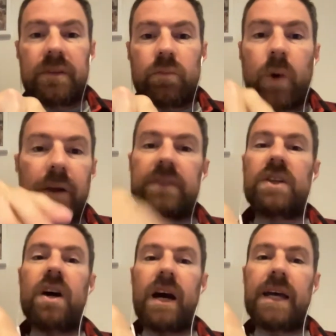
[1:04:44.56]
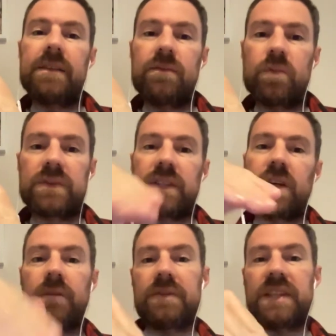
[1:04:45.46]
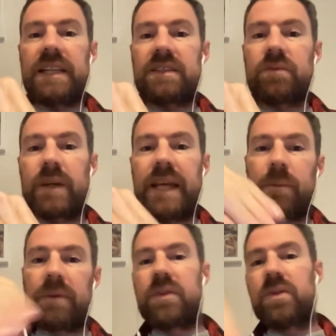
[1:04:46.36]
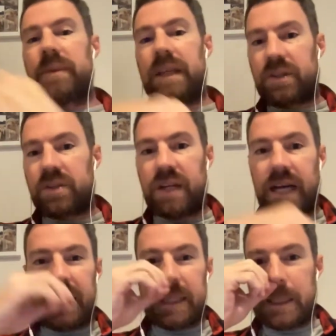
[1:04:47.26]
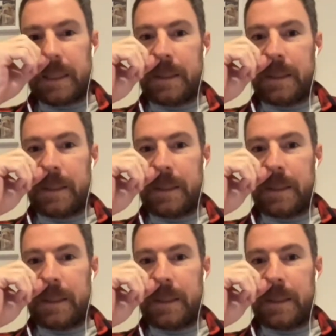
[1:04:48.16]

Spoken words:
where it died was the conversation we had with you, me, and Craig